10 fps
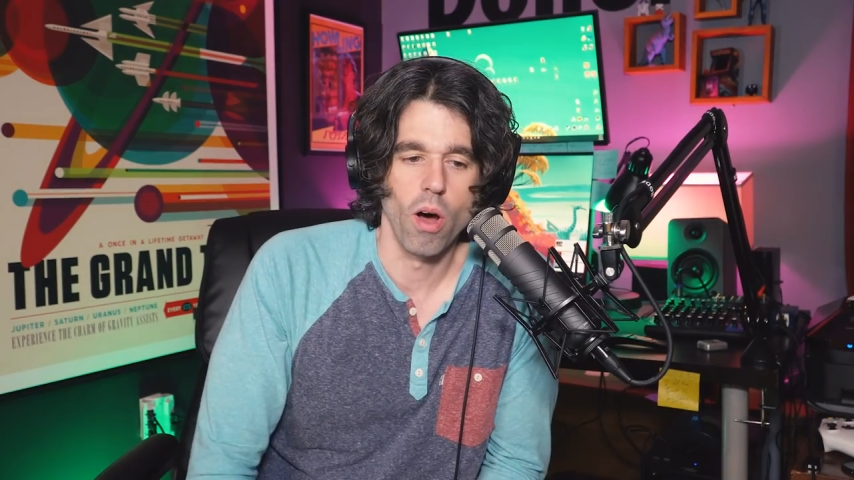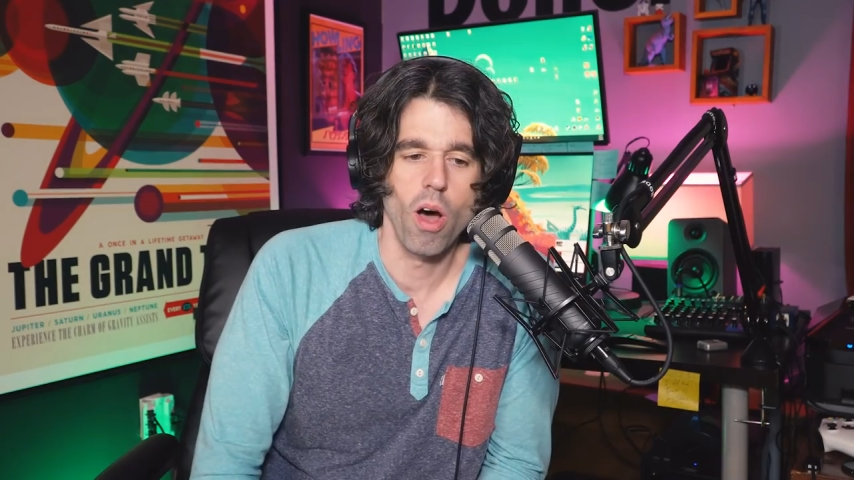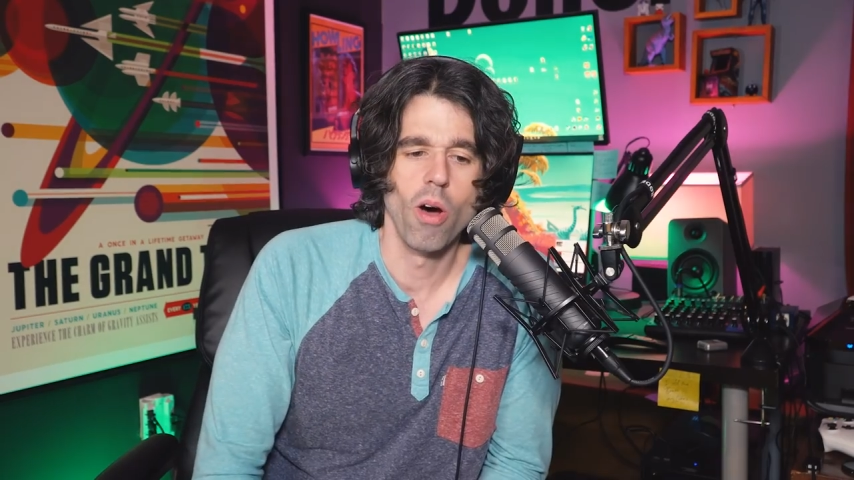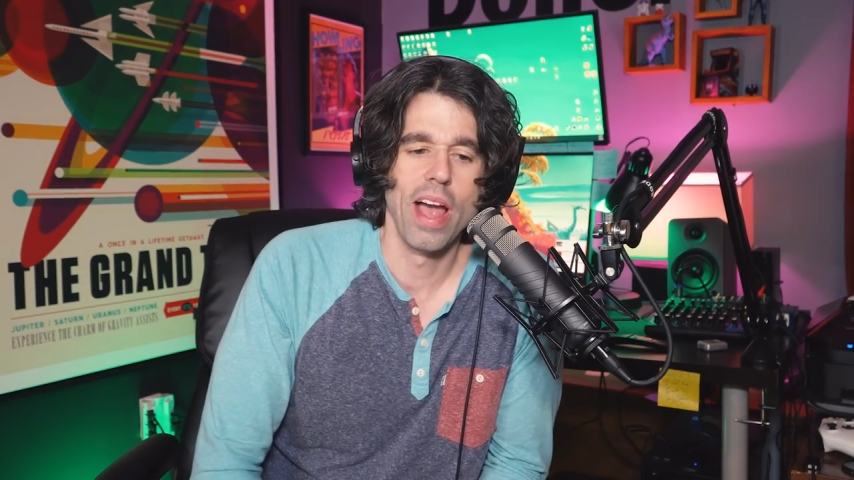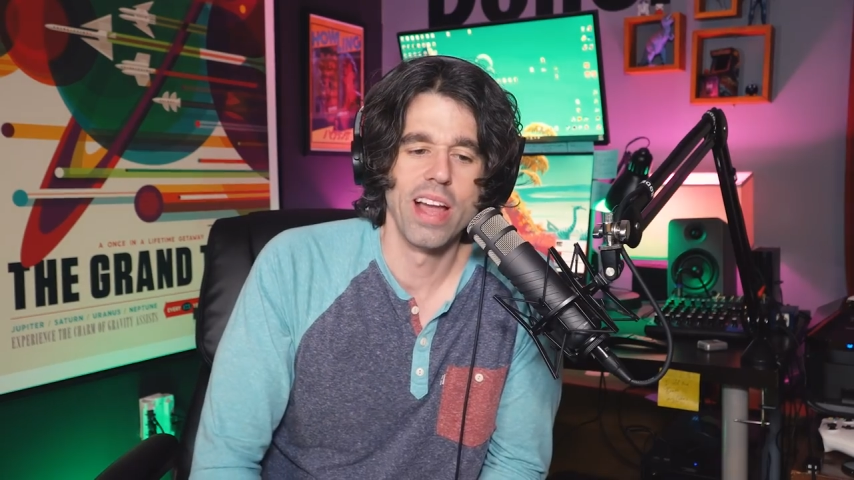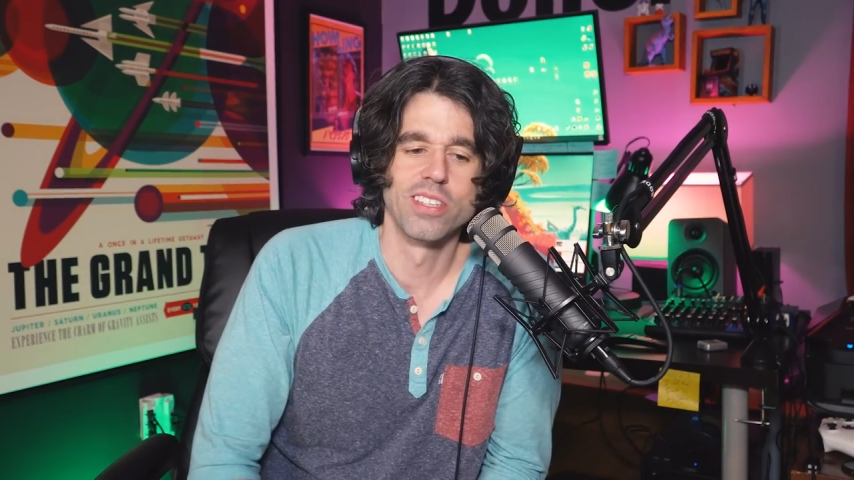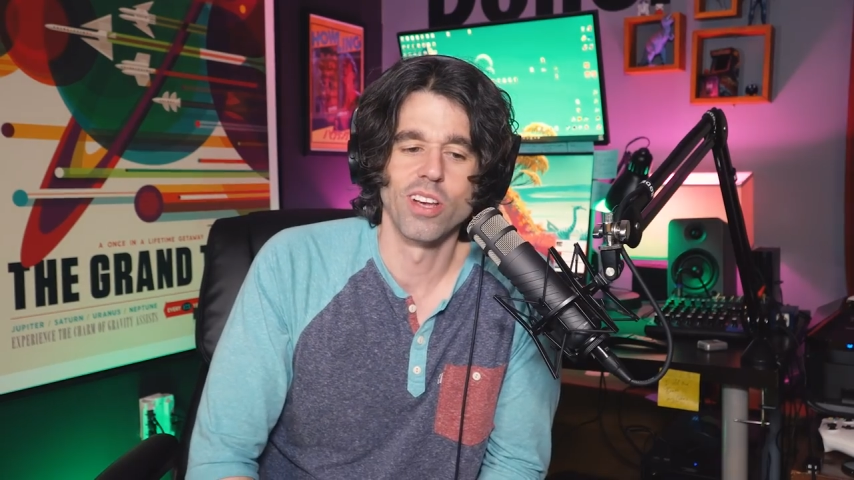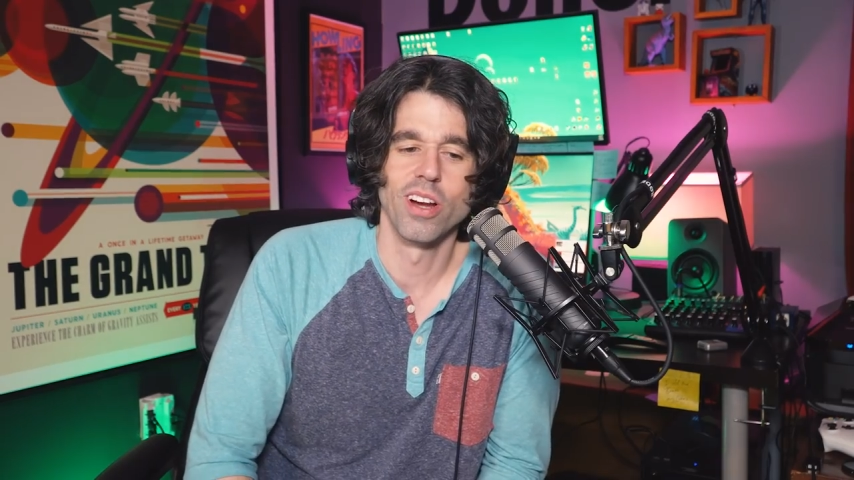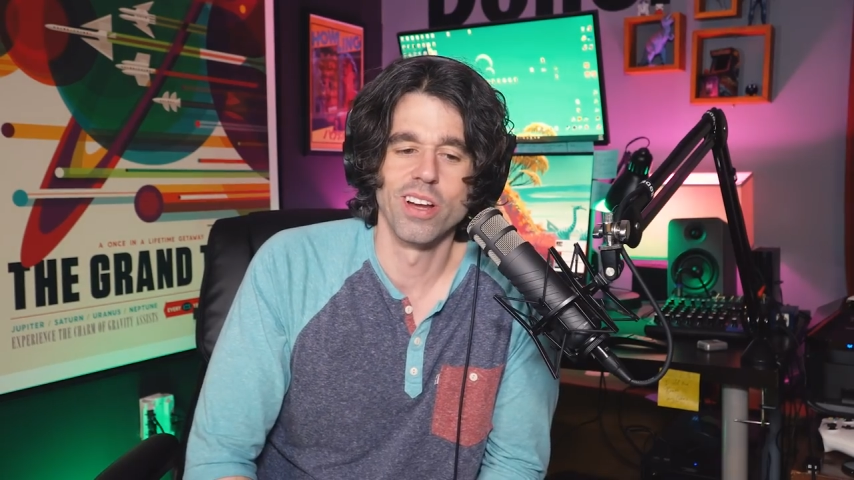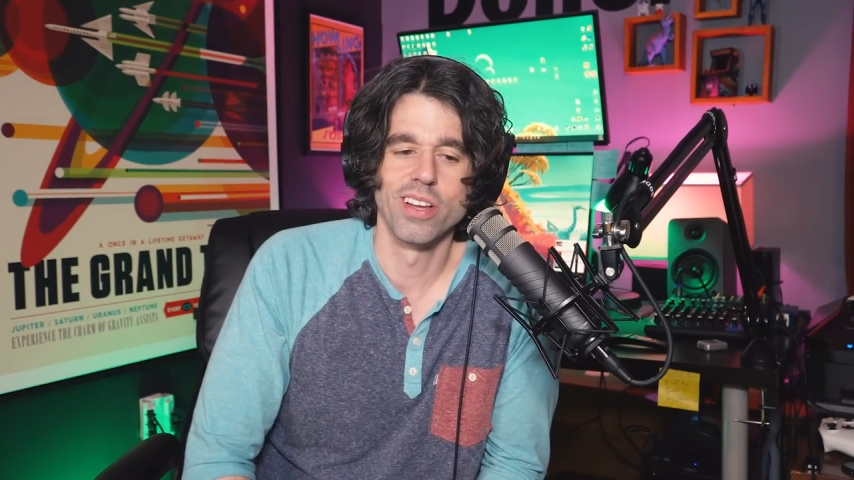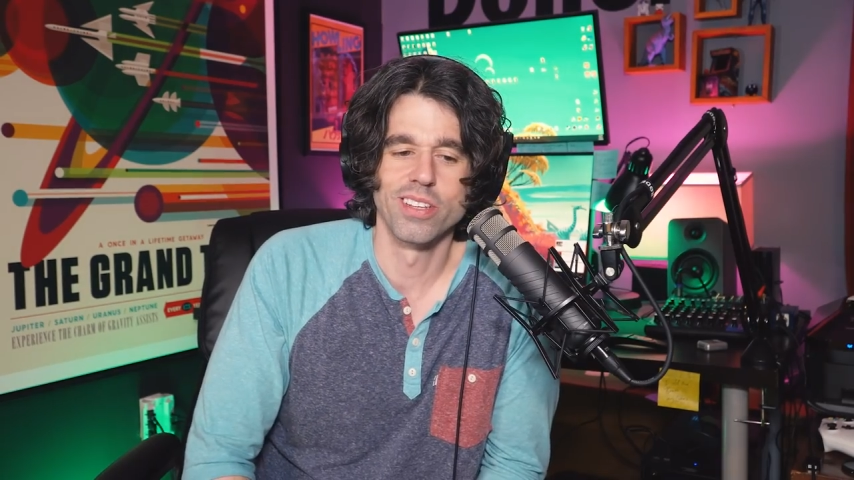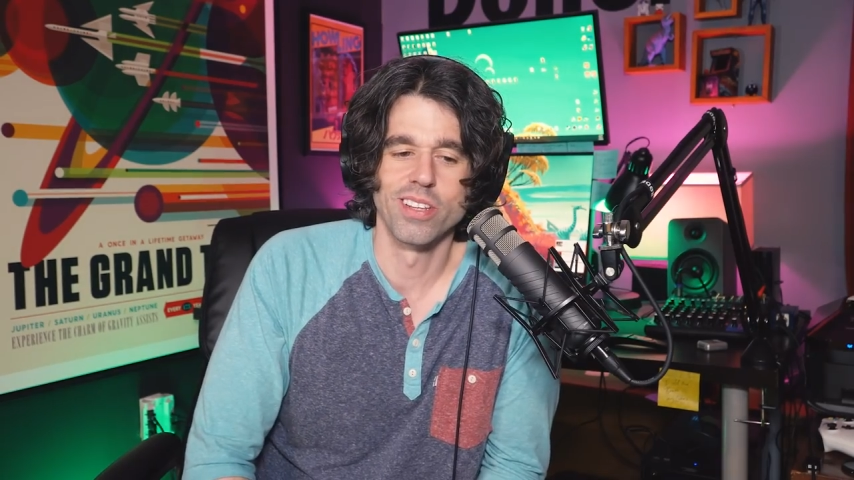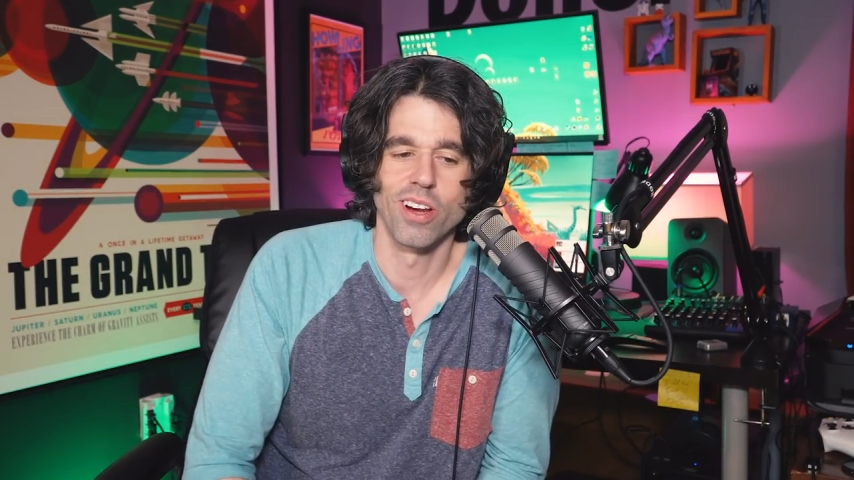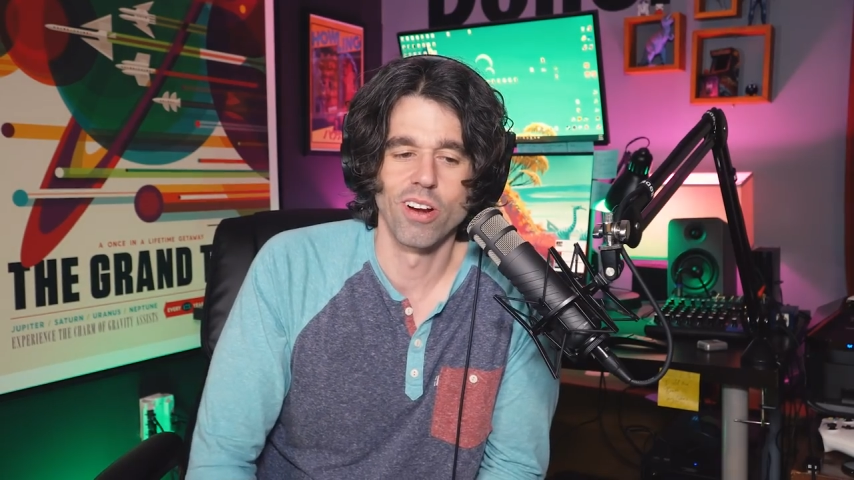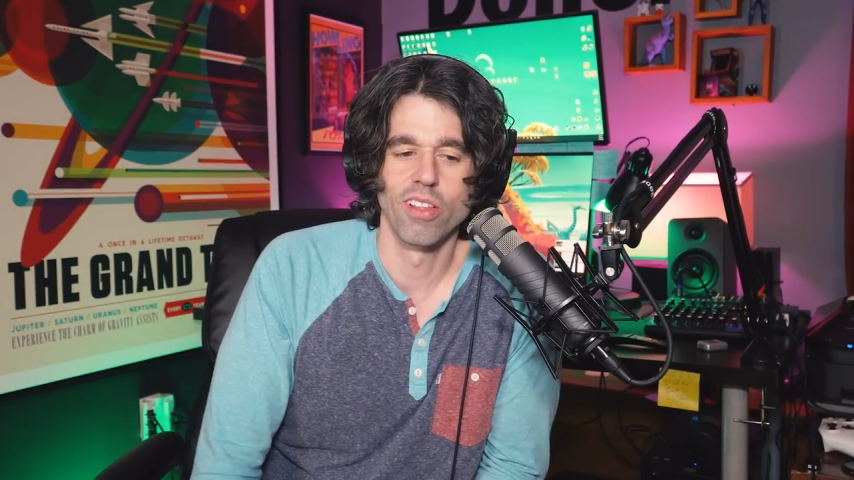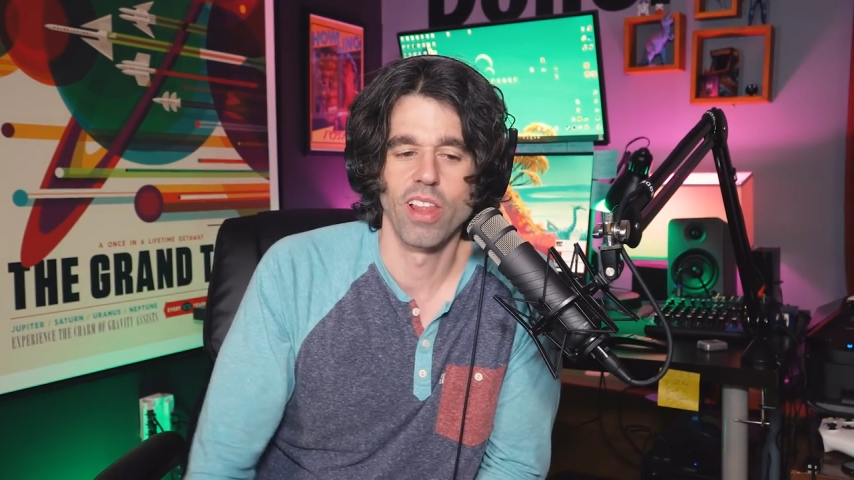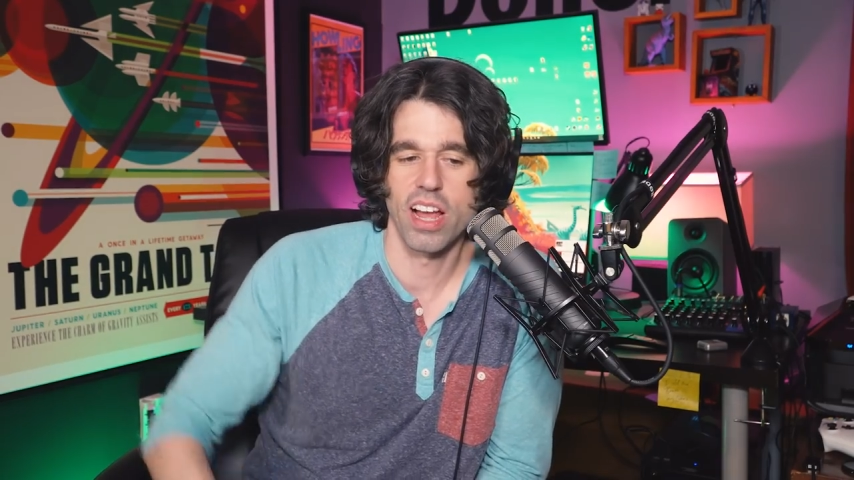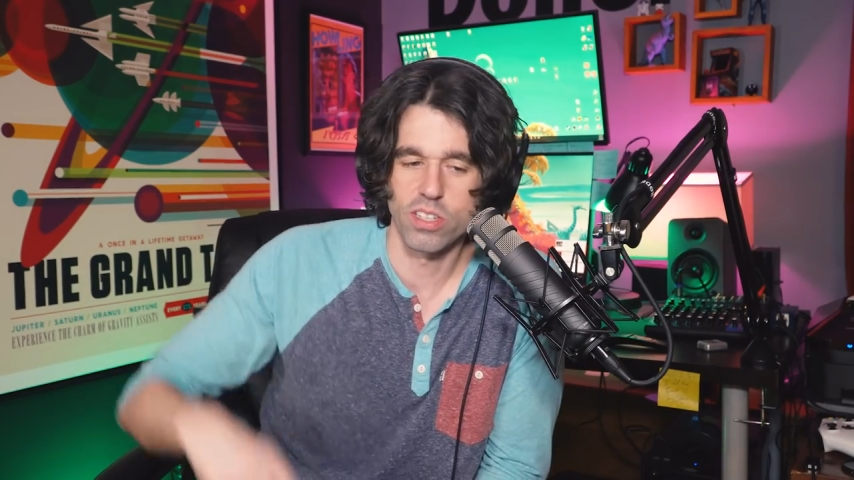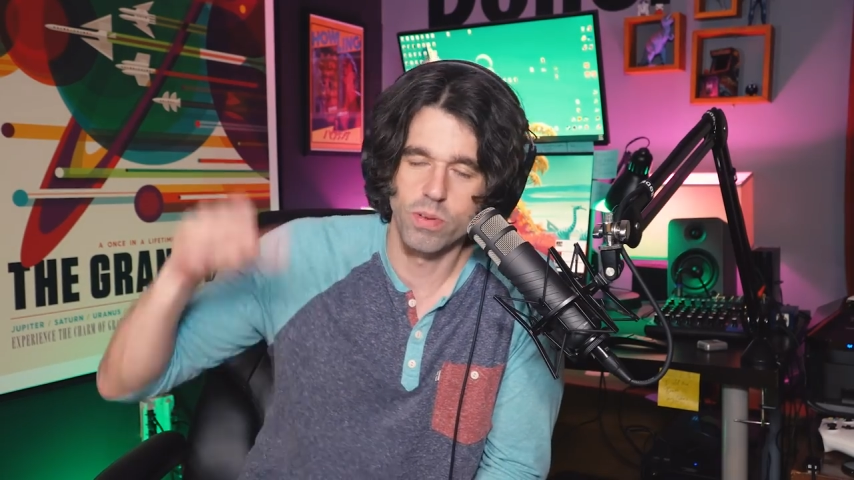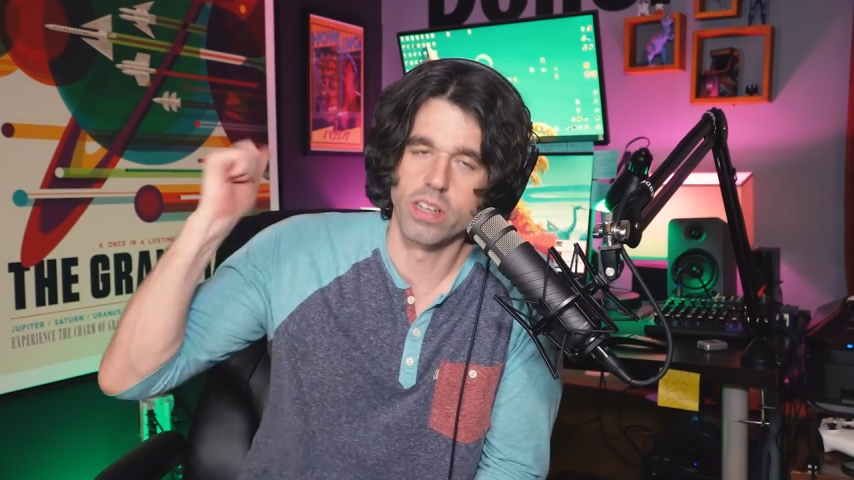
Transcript: Oh, hey, so it's our last